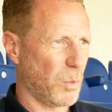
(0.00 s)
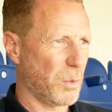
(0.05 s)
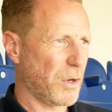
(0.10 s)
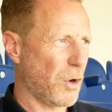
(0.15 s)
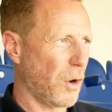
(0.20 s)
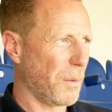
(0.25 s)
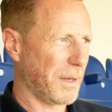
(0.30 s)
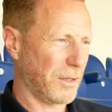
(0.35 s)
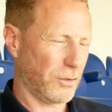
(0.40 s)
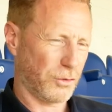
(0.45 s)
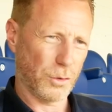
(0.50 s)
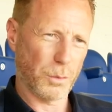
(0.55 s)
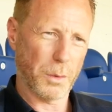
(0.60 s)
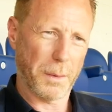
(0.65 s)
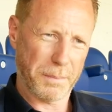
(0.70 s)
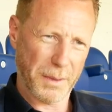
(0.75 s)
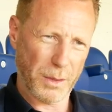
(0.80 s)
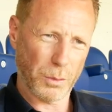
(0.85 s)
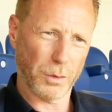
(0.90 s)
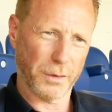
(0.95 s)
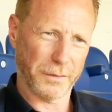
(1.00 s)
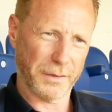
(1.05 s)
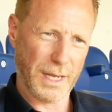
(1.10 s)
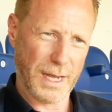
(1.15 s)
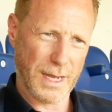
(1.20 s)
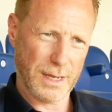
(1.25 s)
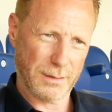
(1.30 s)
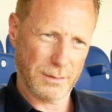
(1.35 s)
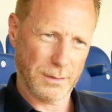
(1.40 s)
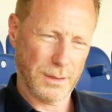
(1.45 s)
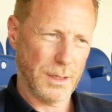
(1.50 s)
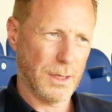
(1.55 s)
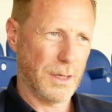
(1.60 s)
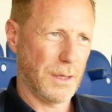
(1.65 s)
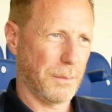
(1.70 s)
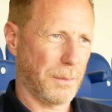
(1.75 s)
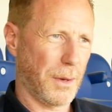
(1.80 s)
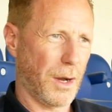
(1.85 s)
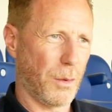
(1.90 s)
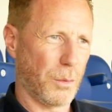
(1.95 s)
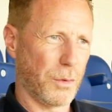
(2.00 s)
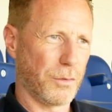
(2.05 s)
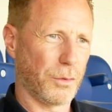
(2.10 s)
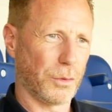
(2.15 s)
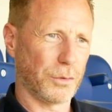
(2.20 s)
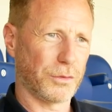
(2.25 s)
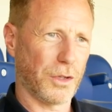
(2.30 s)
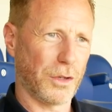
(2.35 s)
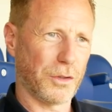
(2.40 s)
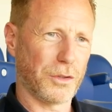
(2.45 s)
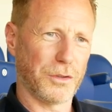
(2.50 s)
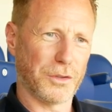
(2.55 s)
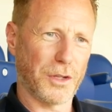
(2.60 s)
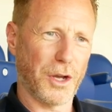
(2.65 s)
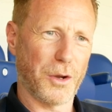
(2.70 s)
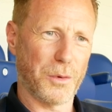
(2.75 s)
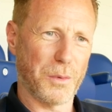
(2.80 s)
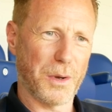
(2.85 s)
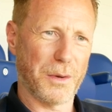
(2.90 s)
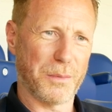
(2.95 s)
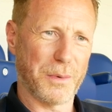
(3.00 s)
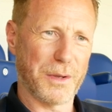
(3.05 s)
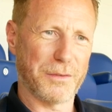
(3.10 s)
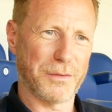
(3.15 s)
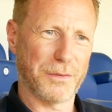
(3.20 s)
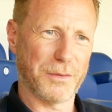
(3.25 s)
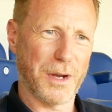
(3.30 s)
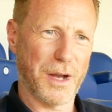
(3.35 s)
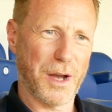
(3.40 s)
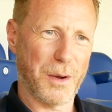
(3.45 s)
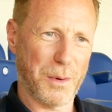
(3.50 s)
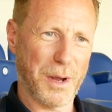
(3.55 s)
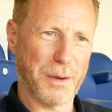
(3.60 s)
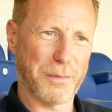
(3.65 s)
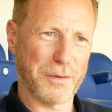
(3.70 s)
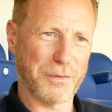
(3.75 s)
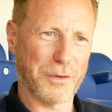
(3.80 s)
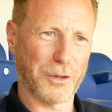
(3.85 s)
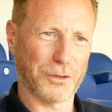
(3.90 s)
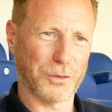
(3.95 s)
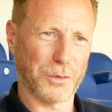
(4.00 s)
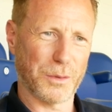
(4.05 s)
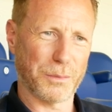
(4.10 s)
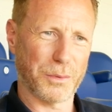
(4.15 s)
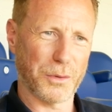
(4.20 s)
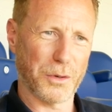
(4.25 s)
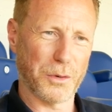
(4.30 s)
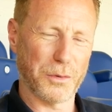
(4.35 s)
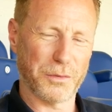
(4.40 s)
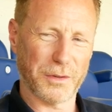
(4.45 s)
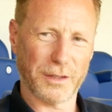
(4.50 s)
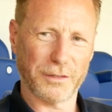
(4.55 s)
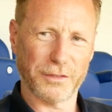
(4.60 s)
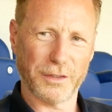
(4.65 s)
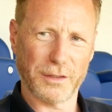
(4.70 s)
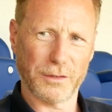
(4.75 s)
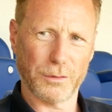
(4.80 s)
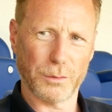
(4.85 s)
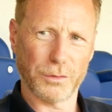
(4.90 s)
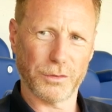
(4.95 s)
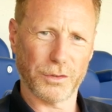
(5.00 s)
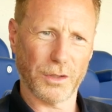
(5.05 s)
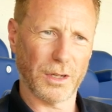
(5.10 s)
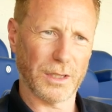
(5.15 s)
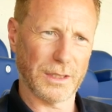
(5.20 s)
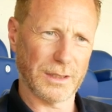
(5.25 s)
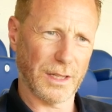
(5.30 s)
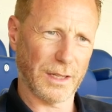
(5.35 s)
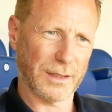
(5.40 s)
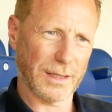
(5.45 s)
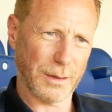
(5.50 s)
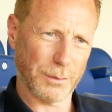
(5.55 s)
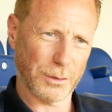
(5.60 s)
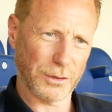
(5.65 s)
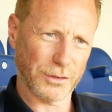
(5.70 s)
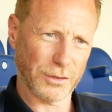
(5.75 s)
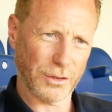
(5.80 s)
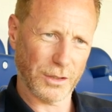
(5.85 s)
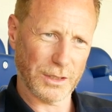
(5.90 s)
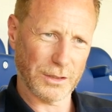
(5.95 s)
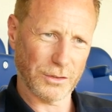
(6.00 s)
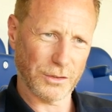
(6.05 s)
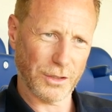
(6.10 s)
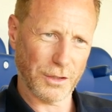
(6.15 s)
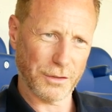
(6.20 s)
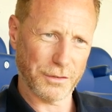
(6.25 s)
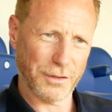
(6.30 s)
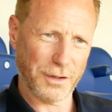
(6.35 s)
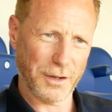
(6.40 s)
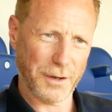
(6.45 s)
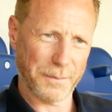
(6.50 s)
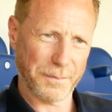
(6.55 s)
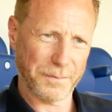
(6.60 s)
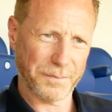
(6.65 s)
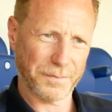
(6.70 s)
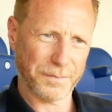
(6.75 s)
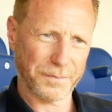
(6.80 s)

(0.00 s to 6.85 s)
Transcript: We've got to make sure we're built on that, but we've also know where we've got to improve, and I think we've certainly done that with the signing so far.